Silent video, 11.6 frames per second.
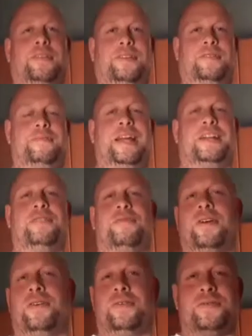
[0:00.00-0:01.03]
Mandy
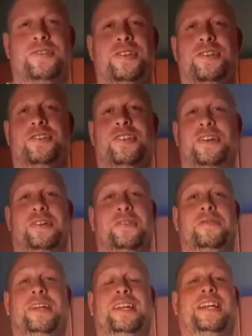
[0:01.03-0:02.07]
Rose.
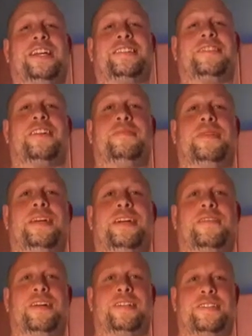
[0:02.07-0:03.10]
So it's going to be
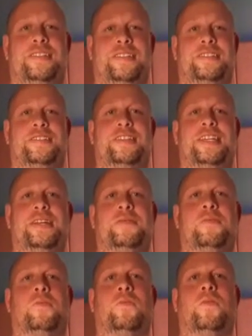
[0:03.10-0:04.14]
interesting to see
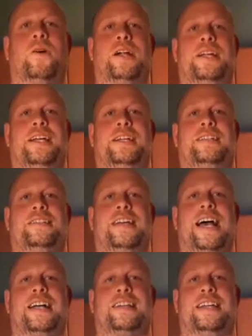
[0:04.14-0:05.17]
what
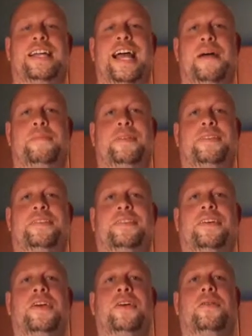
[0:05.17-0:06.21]
exactly happens
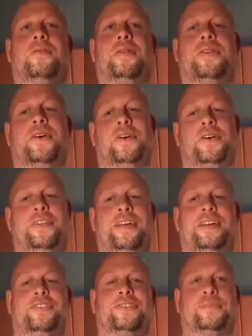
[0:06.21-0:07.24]
with all
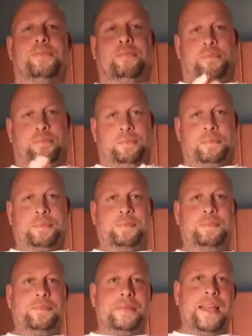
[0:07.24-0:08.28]
this.
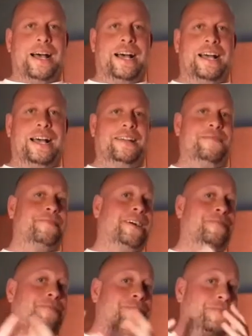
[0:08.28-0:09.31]

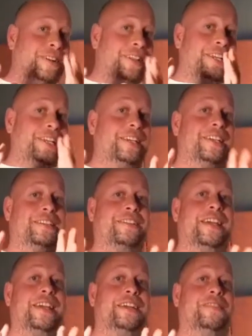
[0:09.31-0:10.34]
I'm really
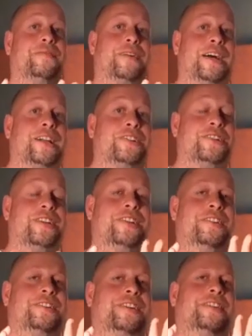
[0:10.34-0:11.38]
excited to watch
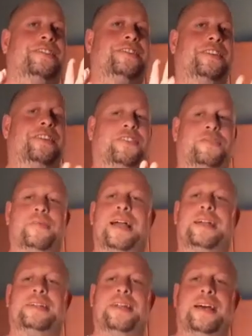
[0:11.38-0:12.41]
and see on
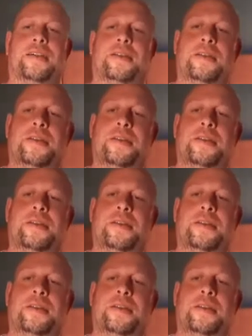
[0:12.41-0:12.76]
SmackDown.